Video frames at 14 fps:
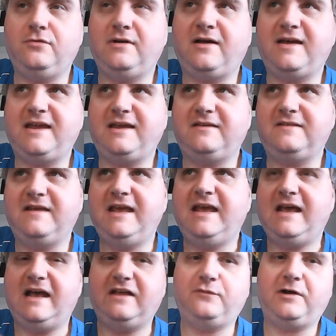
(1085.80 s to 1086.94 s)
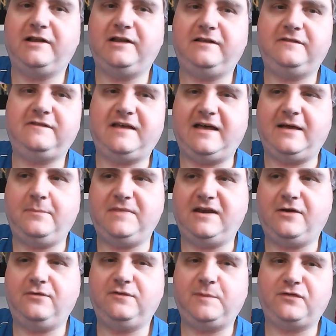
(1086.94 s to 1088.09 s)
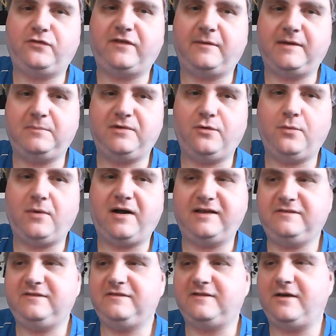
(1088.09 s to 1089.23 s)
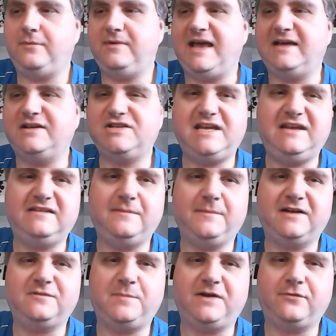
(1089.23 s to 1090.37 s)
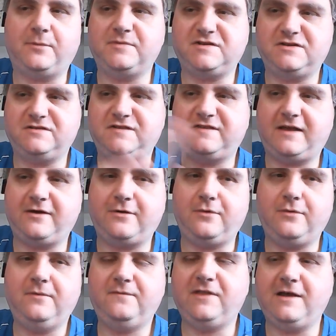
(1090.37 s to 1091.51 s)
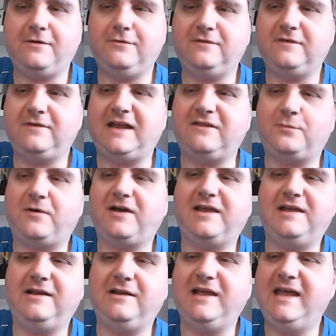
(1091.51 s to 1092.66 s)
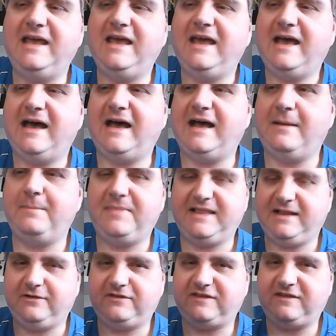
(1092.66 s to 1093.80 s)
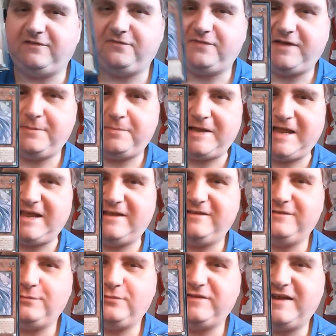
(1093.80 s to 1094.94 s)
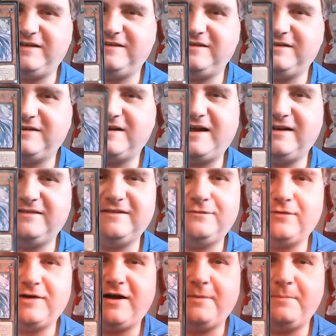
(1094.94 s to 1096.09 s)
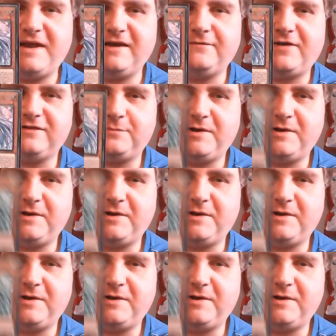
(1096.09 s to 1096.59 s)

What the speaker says: Light, as well as special summoning Blue Eyes. So yeah, she is the much better option. So for those, that's why lots of players will tend to kind of disregard Maiden of Eyes.